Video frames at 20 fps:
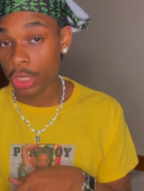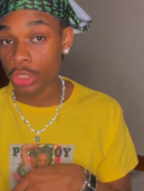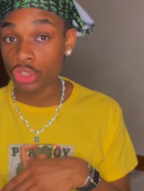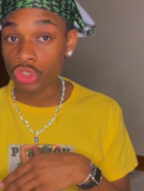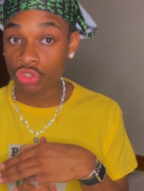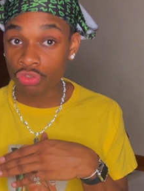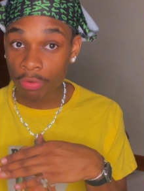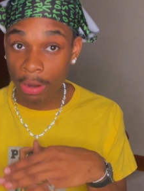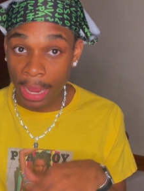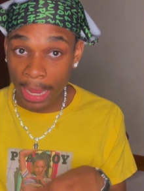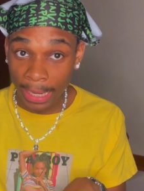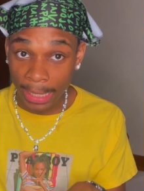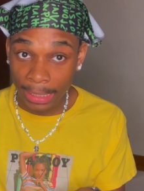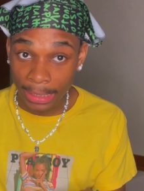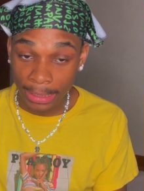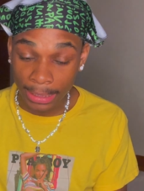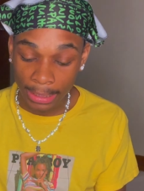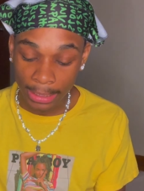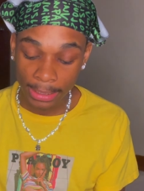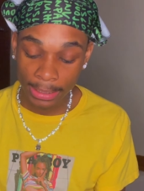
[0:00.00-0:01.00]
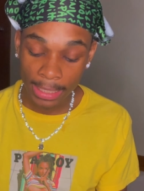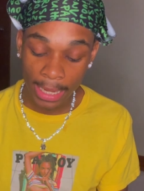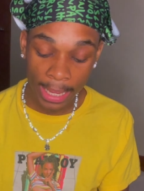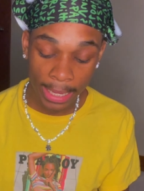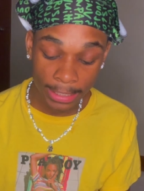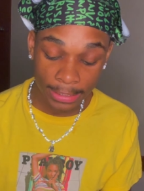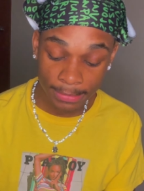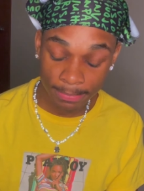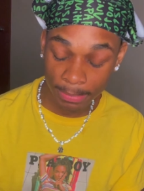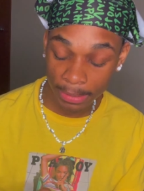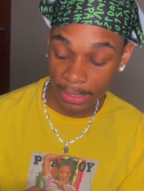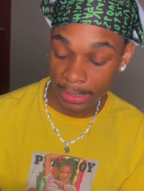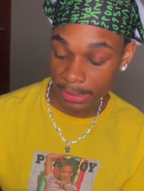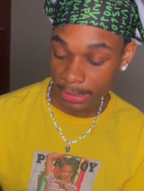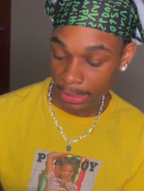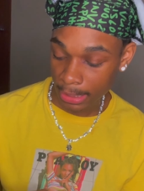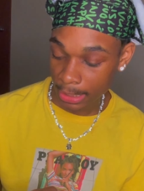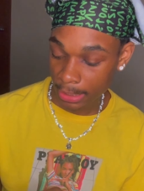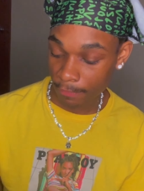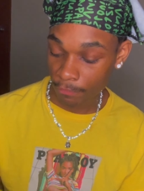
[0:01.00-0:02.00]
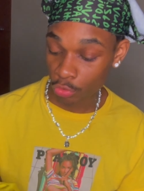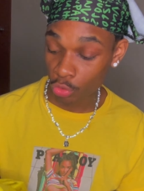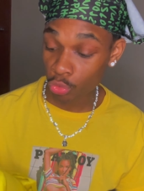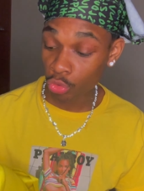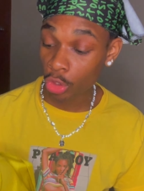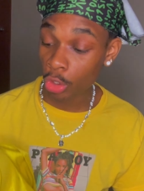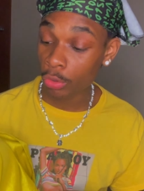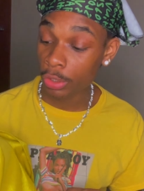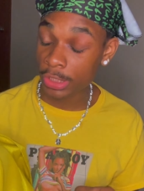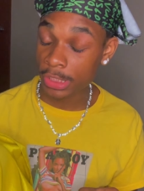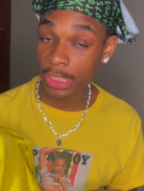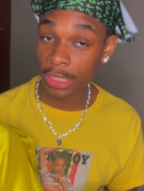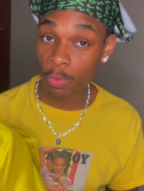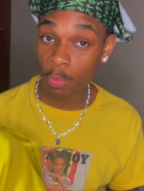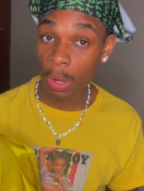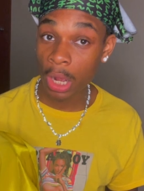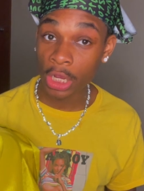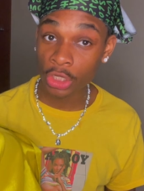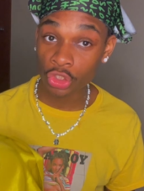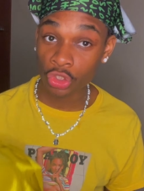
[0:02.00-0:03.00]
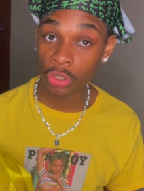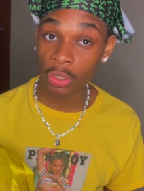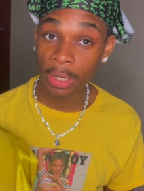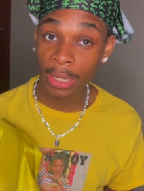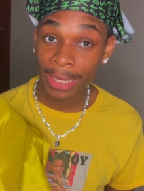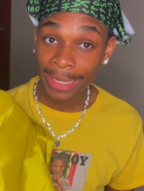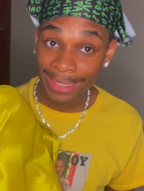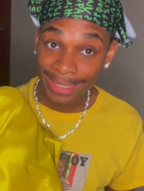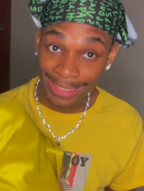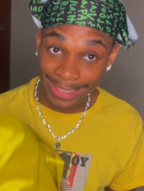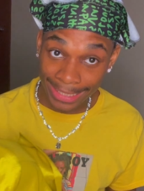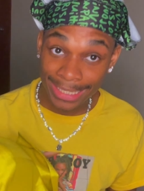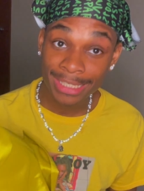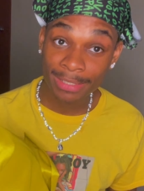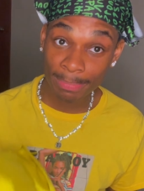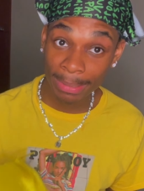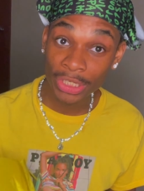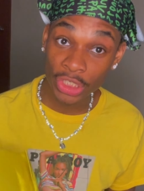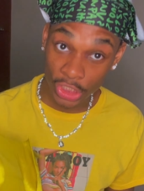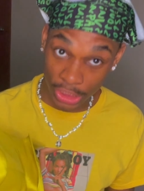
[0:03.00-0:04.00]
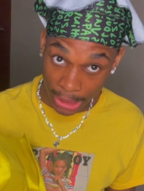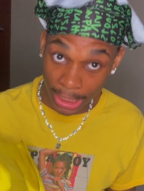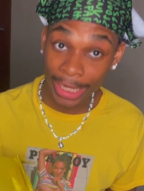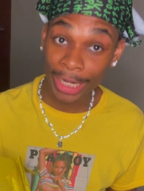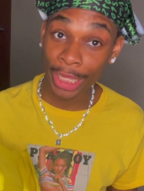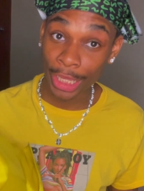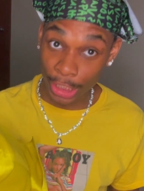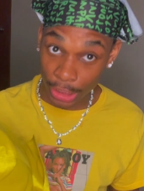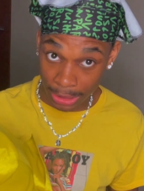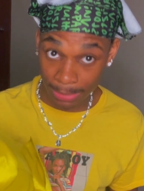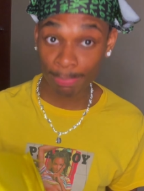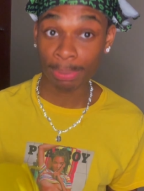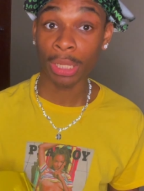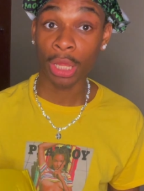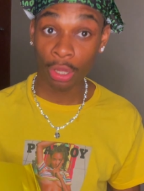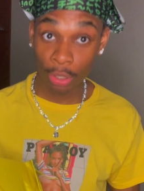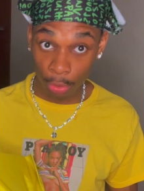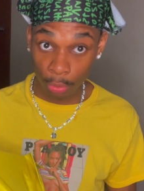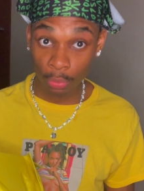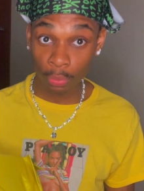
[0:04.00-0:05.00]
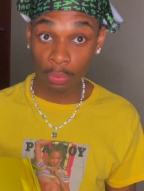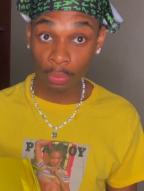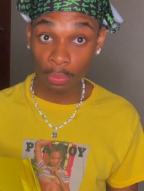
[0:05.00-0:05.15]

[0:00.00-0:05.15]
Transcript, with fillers: Dry cleaning, that explains it. Cause if you throw this in the washer, this bitch gonna explode.